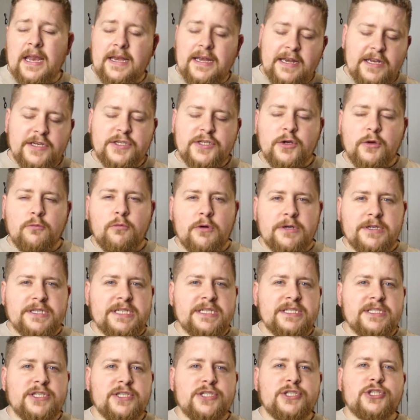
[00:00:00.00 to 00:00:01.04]
Unless you're
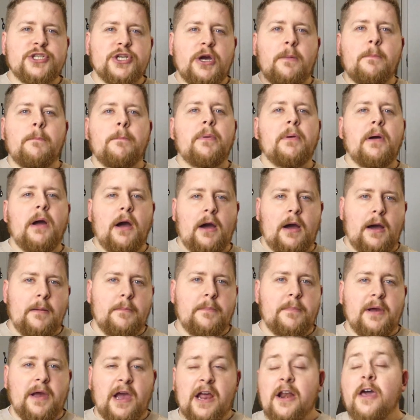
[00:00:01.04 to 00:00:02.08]
wanting to jump
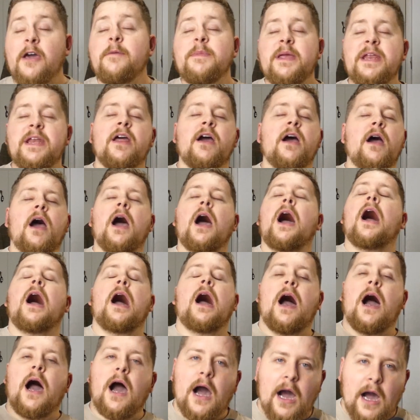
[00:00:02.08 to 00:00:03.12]
up, and I mean
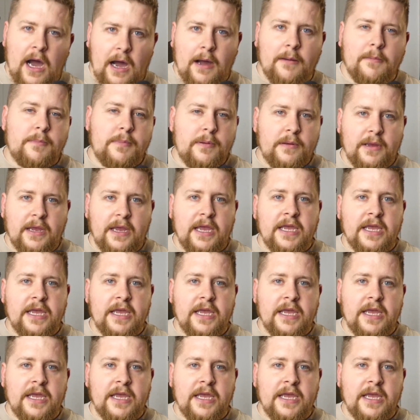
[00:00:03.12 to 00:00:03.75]
up,